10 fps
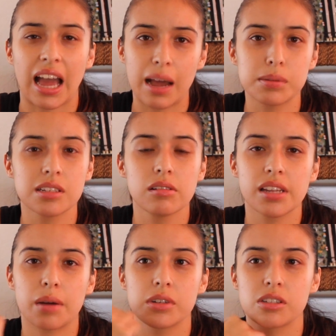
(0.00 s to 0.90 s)

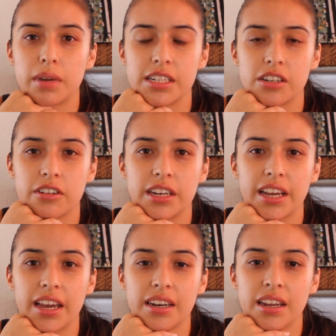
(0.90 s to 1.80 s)
Absolutely, I would do my degree
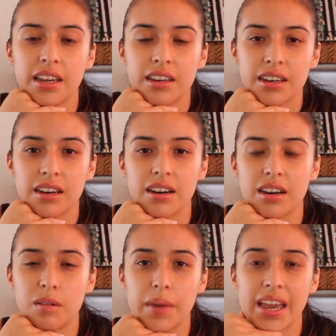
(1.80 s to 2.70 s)
again.
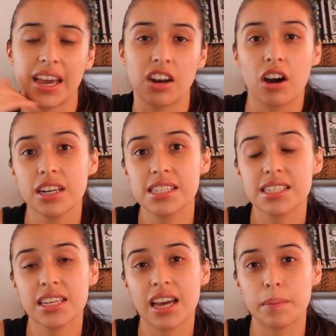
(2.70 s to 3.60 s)
Um, and
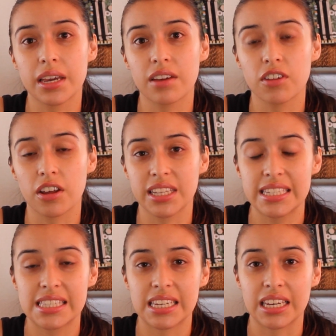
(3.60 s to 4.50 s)
honestly, I'm going to give y'all
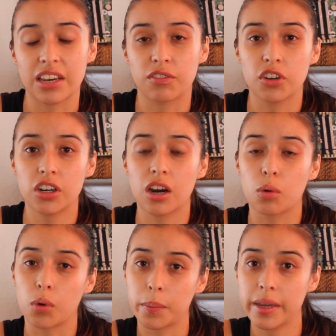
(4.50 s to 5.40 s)
this tea. If you're a
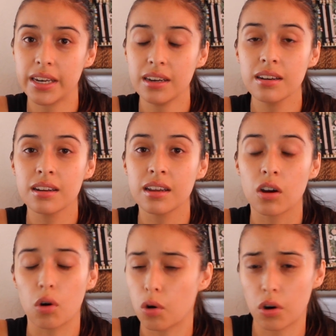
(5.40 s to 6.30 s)
woman
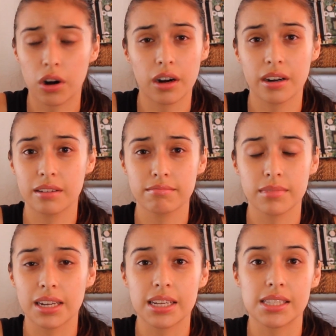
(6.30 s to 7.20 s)
or
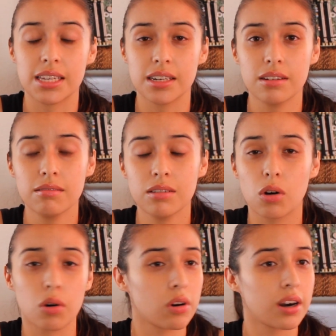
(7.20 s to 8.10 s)
a Latino
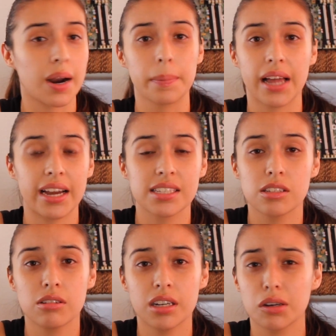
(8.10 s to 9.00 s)
or a black
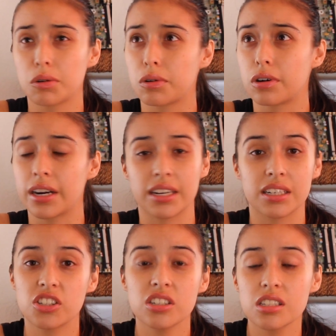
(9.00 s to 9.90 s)
student or an
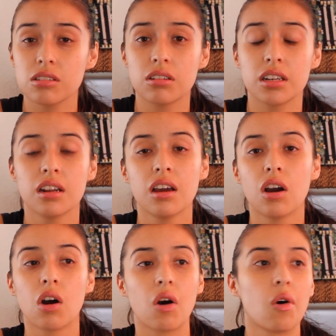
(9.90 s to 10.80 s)
indigenous student
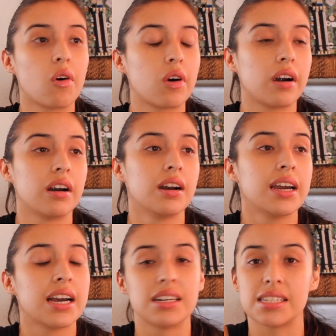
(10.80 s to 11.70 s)
or
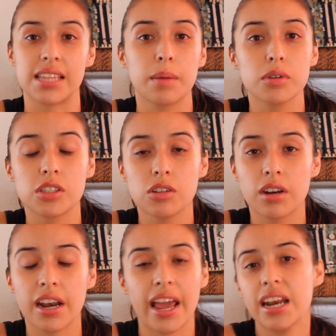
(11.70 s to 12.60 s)
a disabled
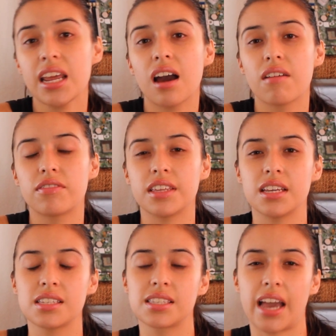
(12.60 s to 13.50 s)
student, any of
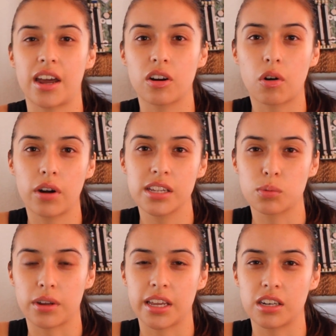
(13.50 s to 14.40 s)
these categories
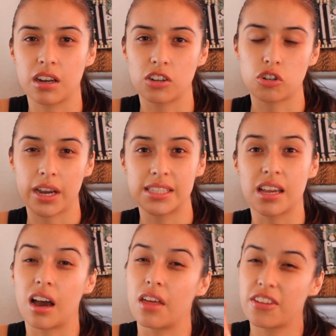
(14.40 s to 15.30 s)
where they try
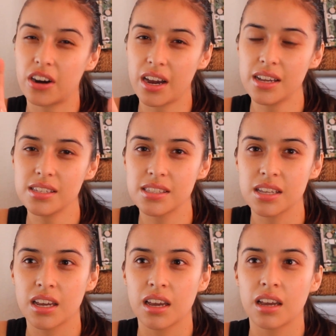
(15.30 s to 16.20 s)
to other us,
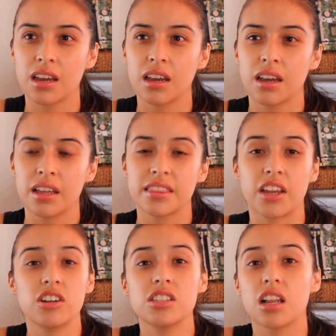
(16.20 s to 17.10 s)

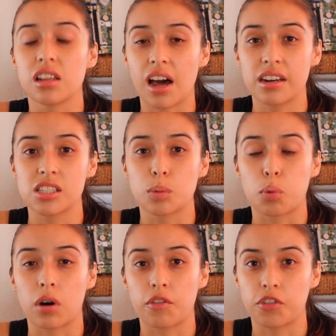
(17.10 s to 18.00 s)
there's a lot of
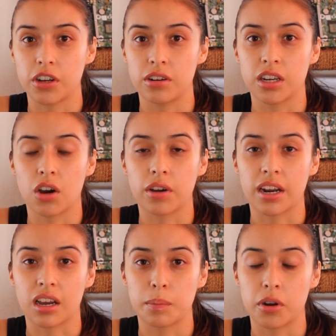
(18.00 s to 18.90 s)
support for you to go
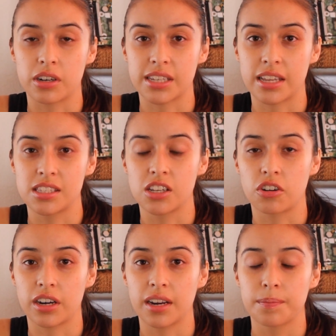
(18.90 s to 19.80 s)
get a computer science
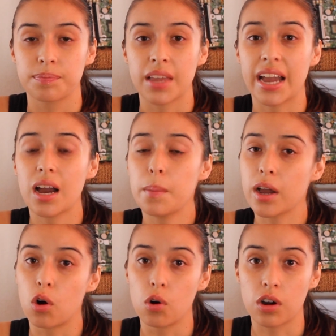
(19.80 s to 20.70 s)
degree. I got my
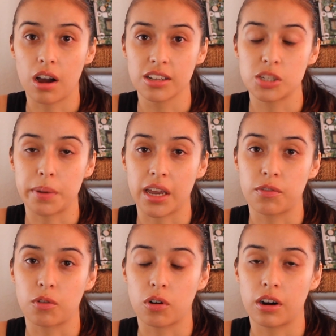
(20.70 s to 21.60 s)
whole college paid
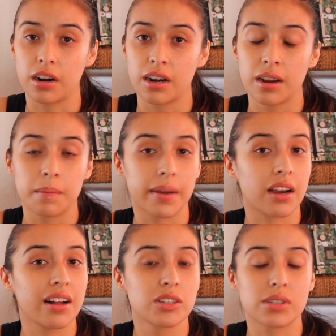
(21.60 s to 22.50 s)
for my
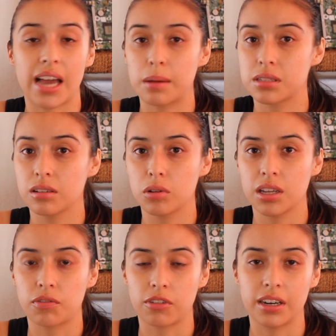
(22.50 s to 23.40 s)
college was
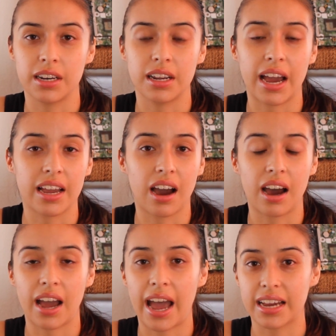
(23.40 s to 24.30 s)
absolutely free. I
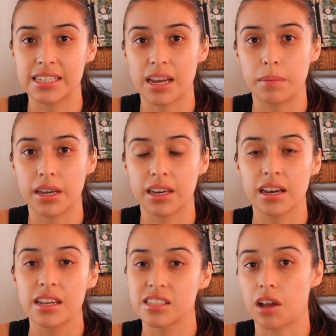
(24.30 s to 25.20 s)
got
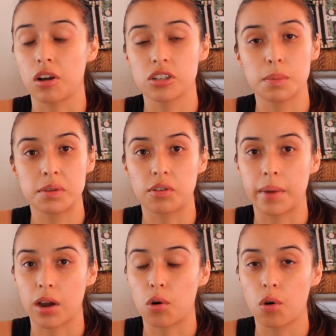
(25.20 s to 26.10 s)
academic scholarships for
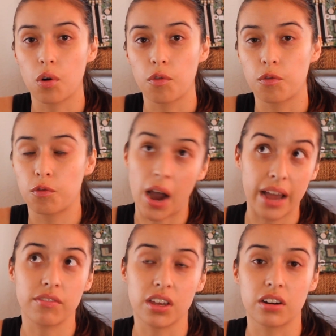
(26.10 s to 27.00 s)
my whole
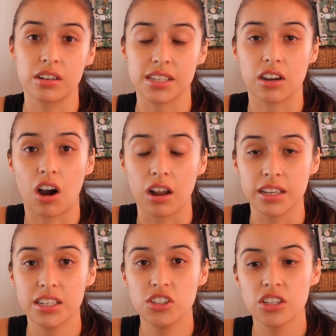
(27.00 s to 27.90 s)
five years in
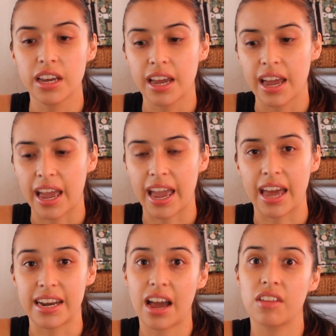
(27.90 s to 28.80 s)
college.
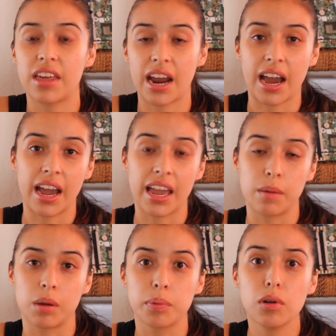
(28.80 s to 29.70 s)
And now that I
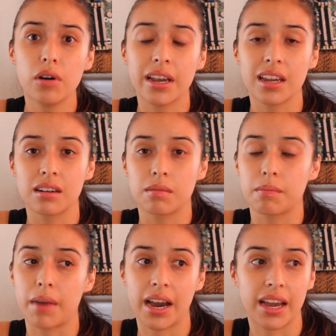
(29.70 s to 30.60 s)
am employed,
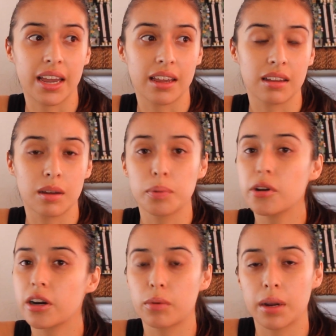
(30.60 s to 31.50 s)
my
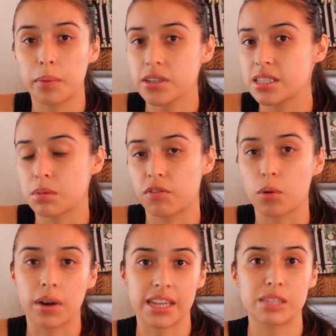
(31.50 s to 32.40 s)
employer reimburses me for
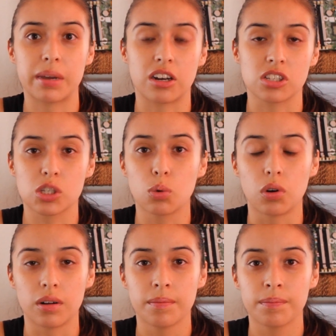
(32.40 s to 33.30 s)
what I spend on school.